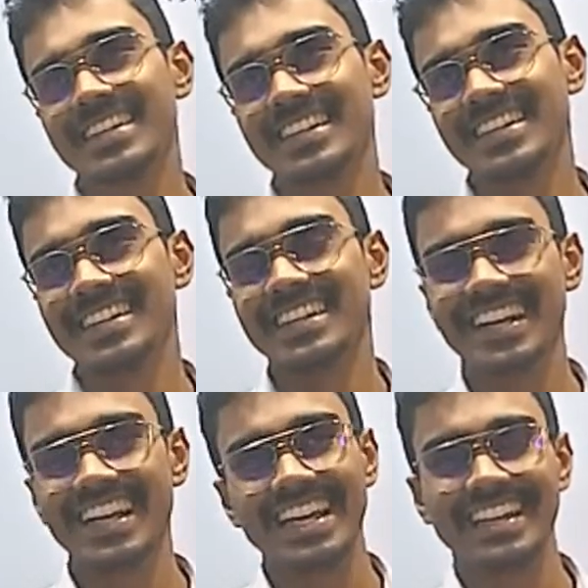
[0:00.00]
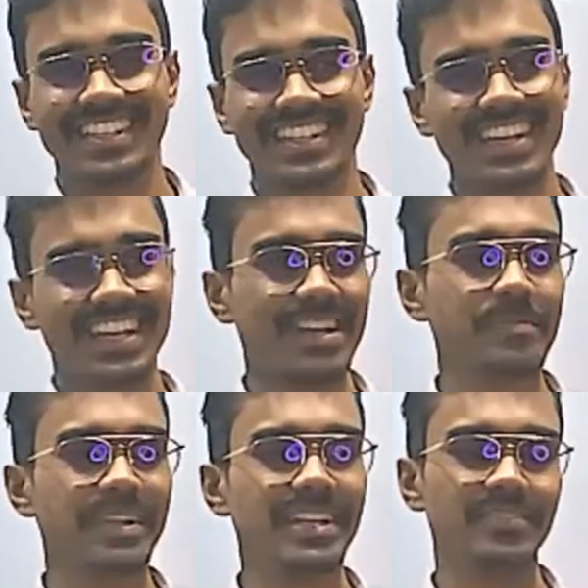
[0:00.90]
Again, a little bit
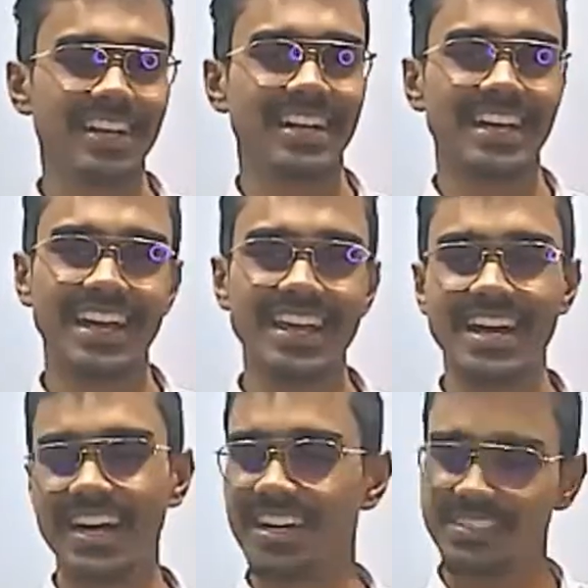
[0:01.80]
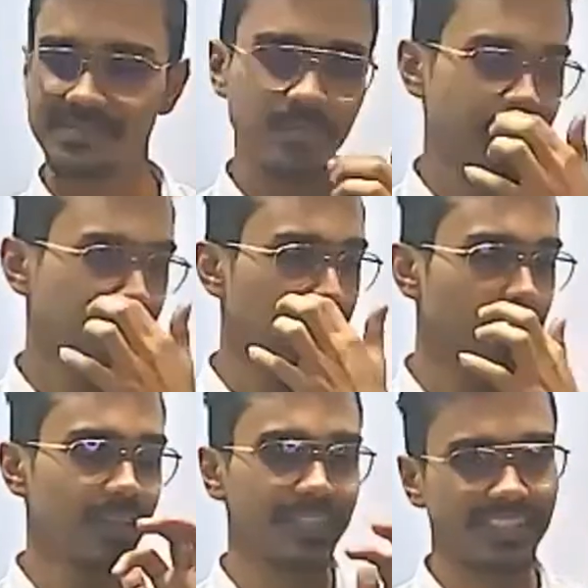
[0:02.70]
different idea
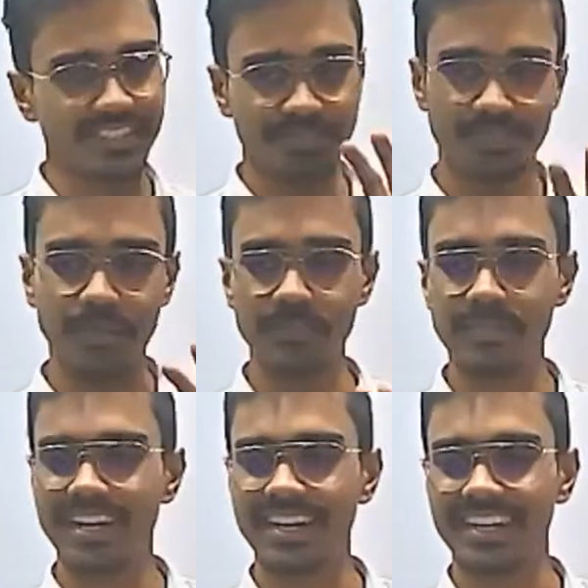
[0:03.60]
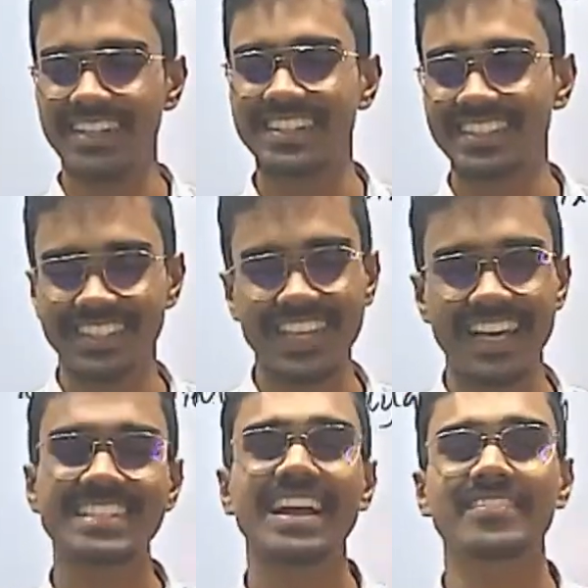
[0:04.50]
from the exact
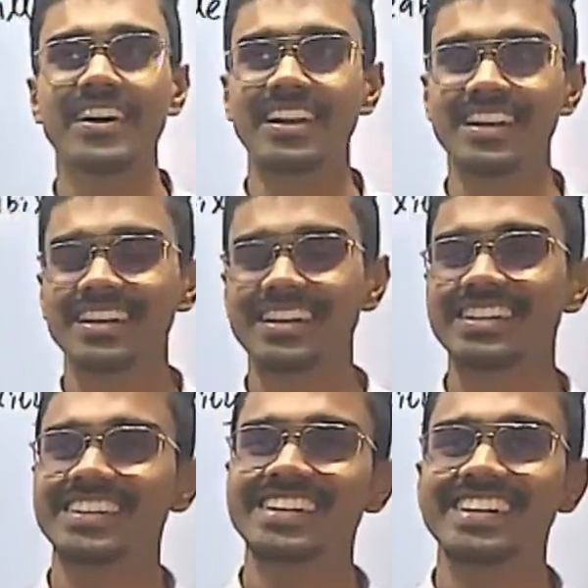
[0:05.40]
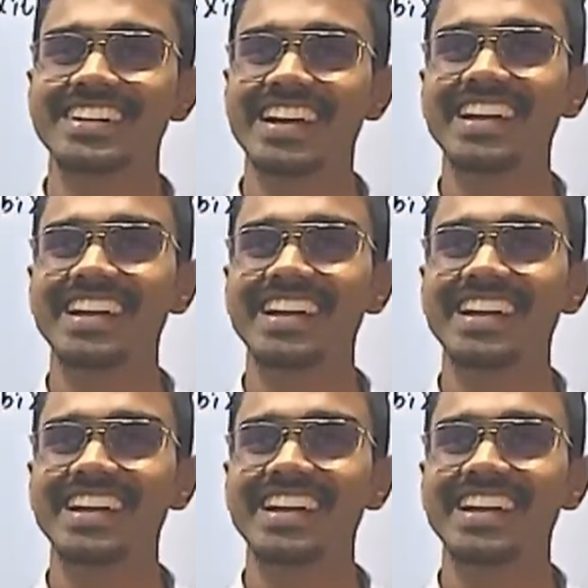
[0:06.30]
one, right?